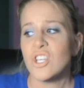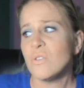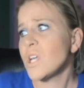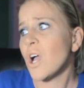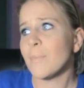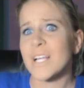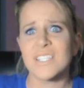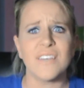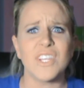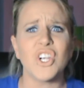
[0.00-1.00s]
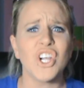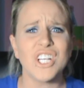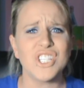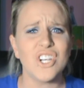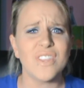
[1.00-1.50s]
talk about stuff that you're
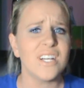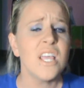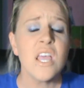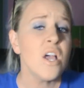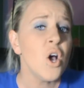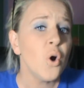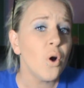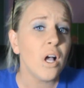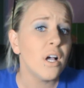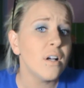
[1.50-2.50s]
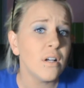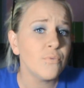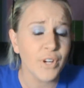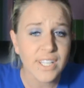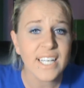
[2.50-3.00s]
going to do that,
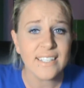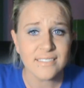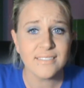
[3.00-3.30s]
really?